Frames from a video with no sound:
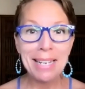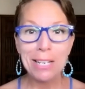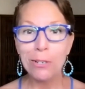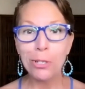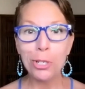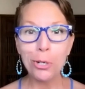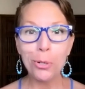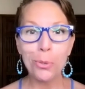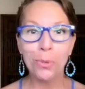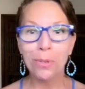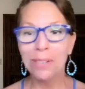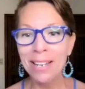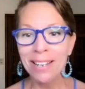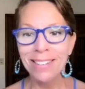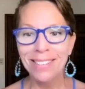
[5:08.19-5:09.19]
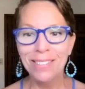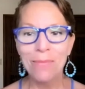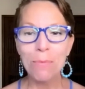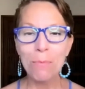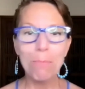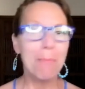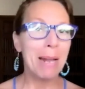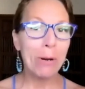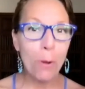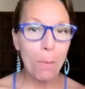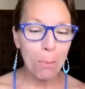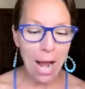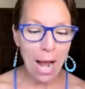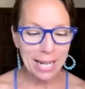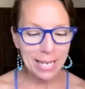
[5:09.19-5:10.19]
into medical
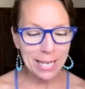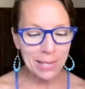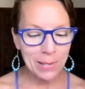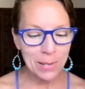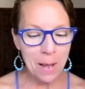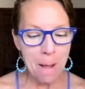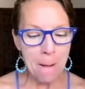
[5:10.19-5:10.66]
practice.